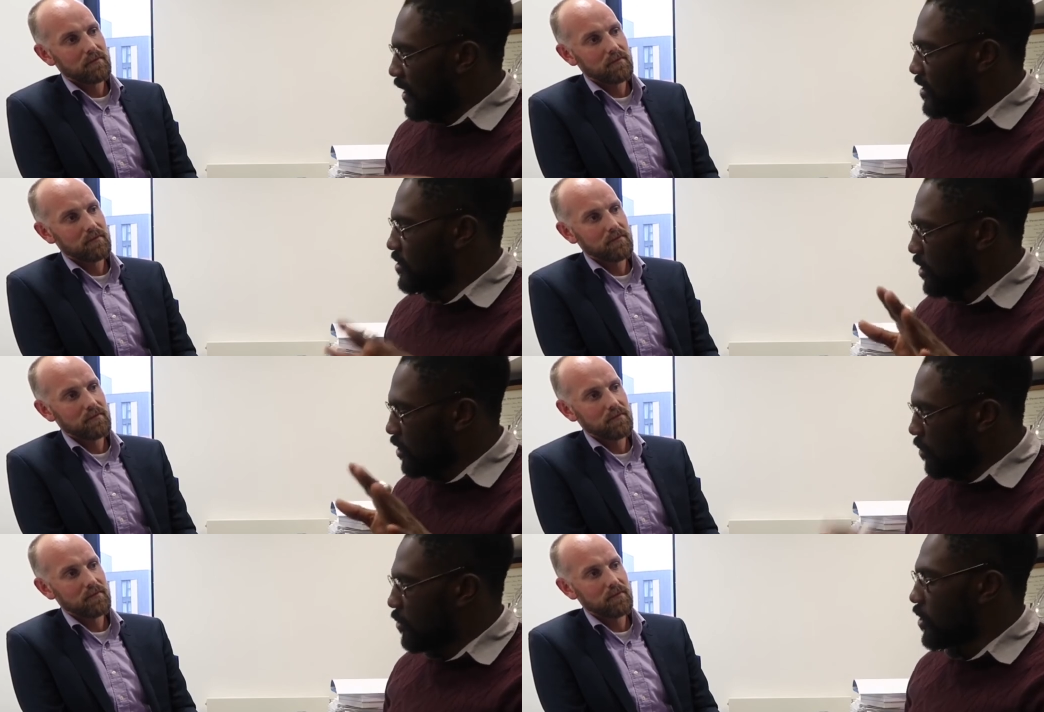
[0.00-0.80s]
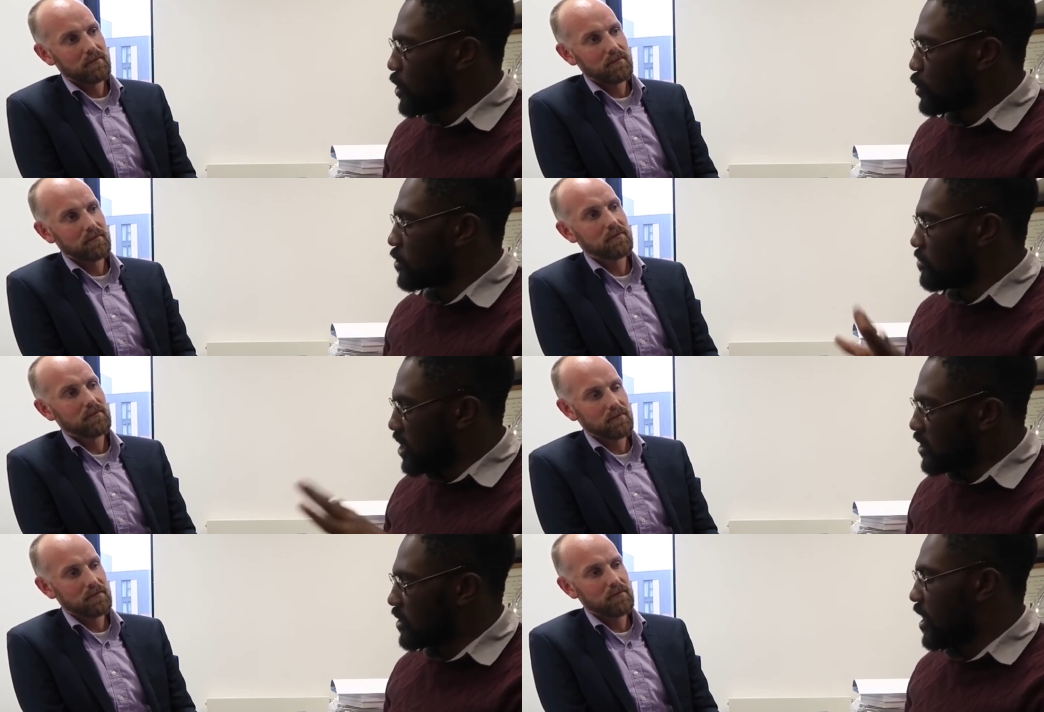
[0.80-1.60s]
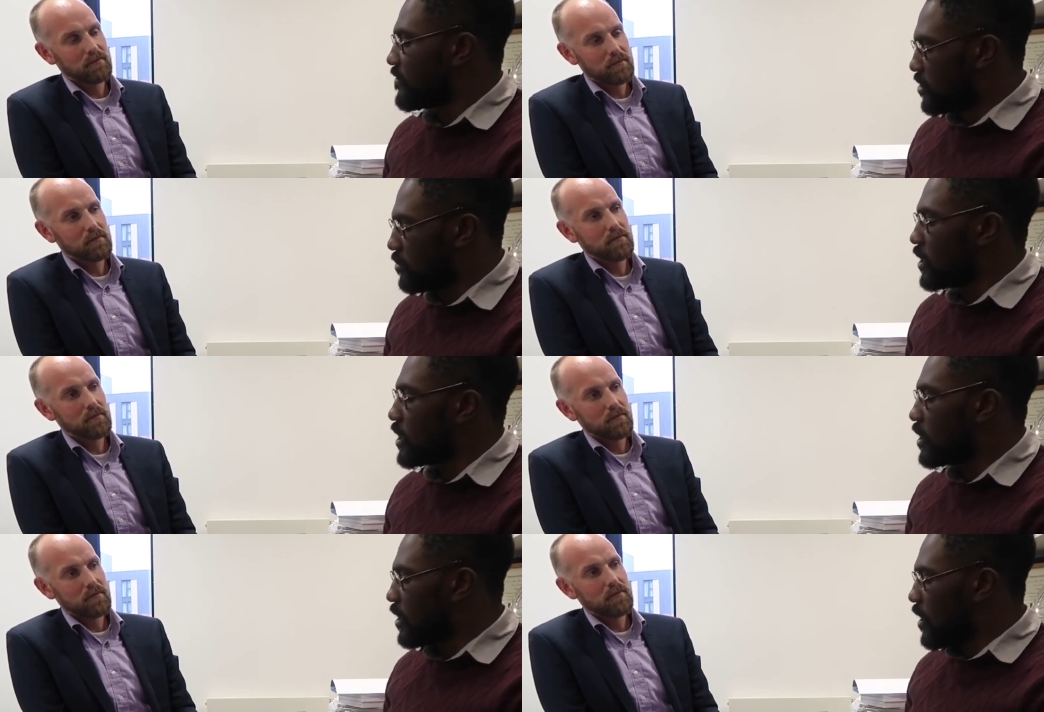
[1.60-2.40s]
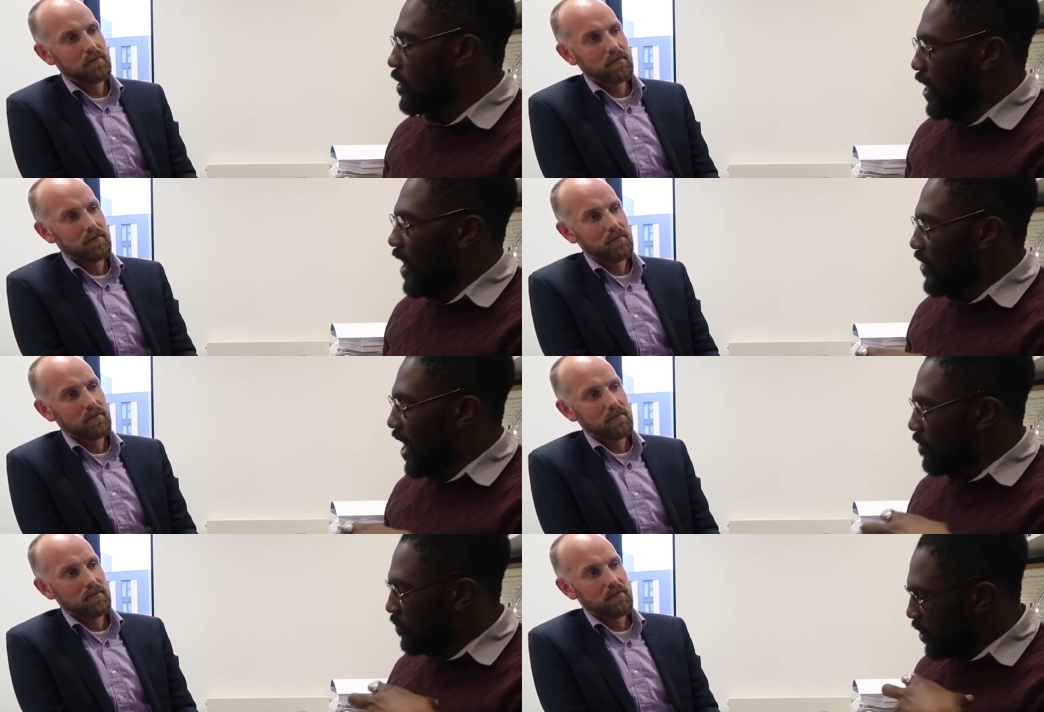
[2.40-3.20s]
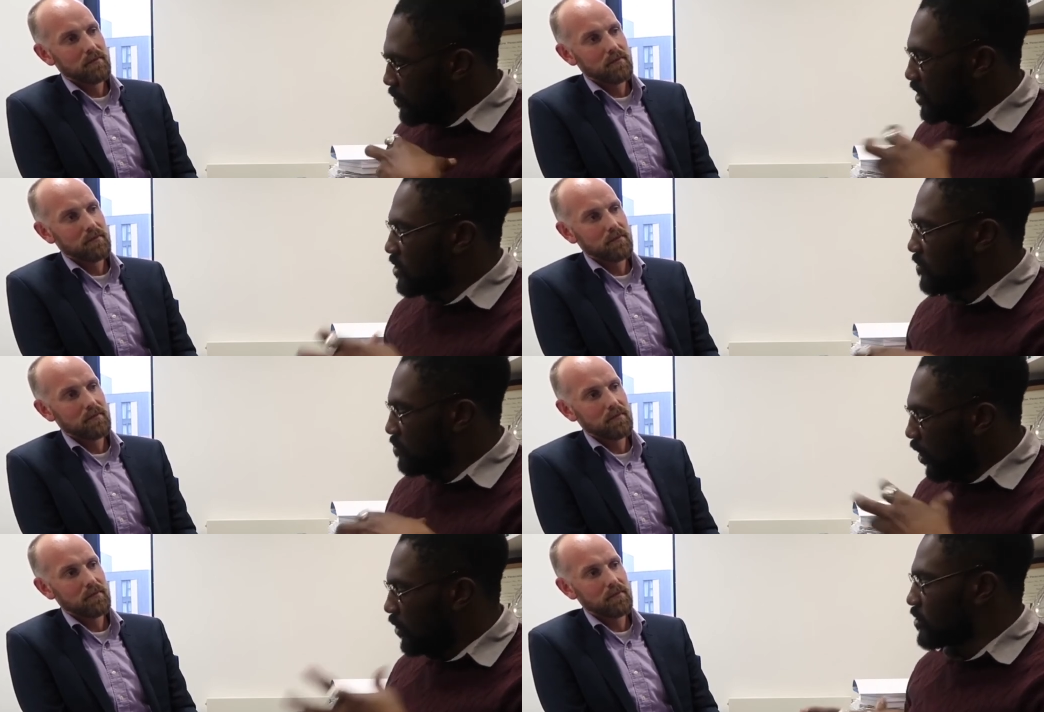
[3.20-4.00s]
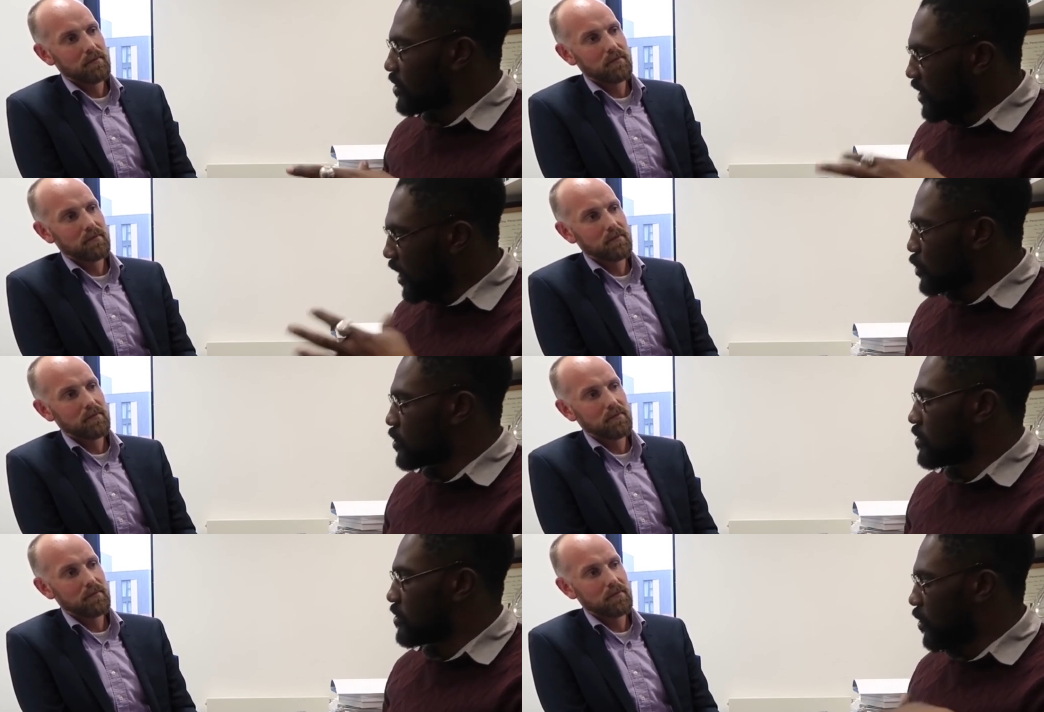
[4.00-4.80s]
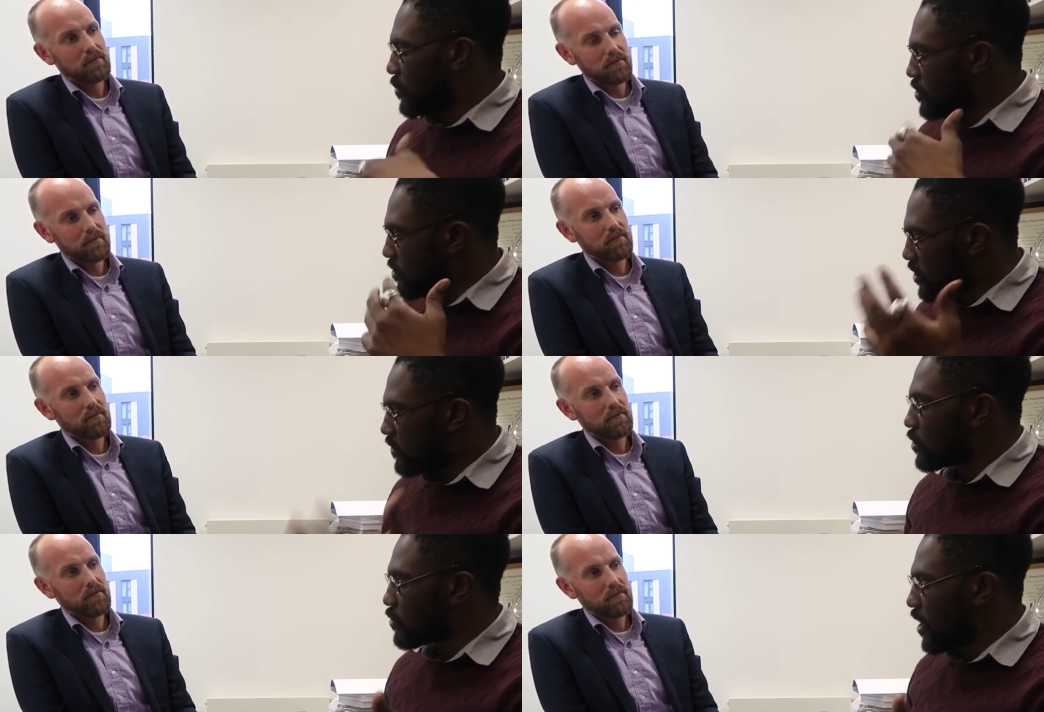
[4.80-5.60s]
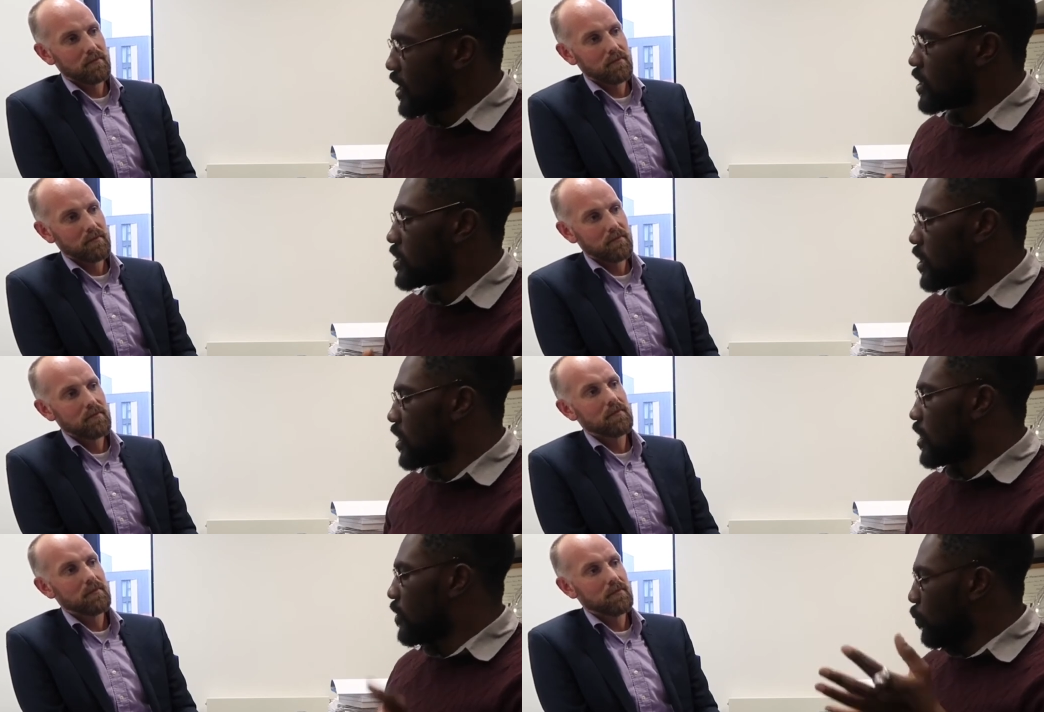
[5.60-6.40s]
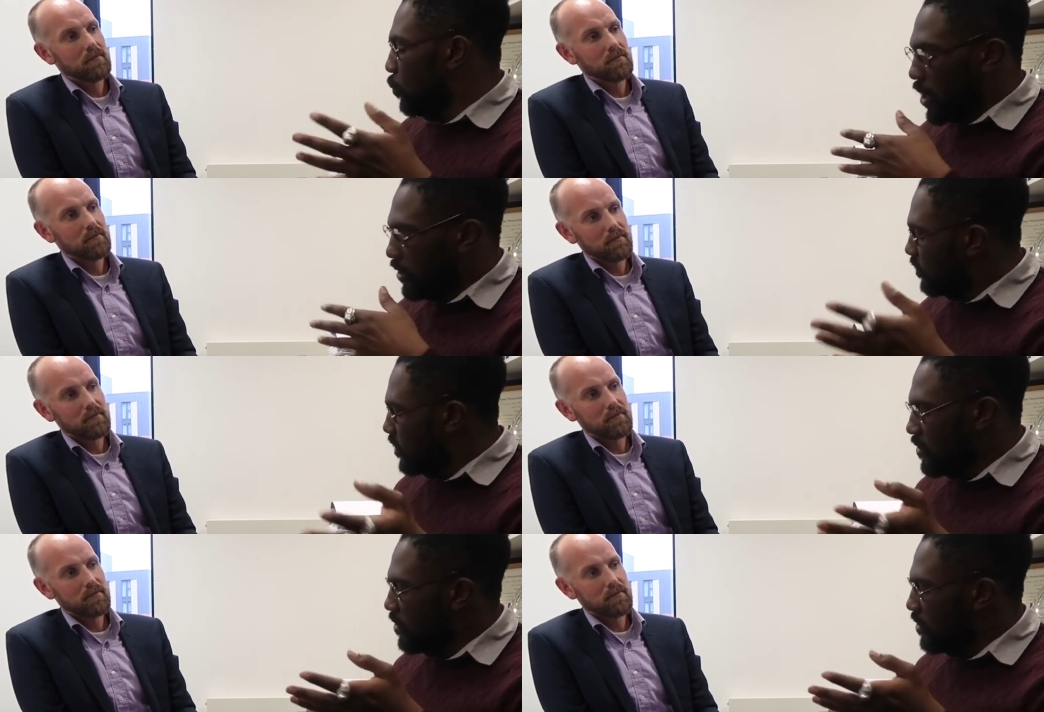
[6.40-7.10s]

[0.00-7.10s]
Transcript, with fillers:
Speaker 1: Atlantic cooperation means inevitably that that those sense of bonds, connections, opportunities for trade will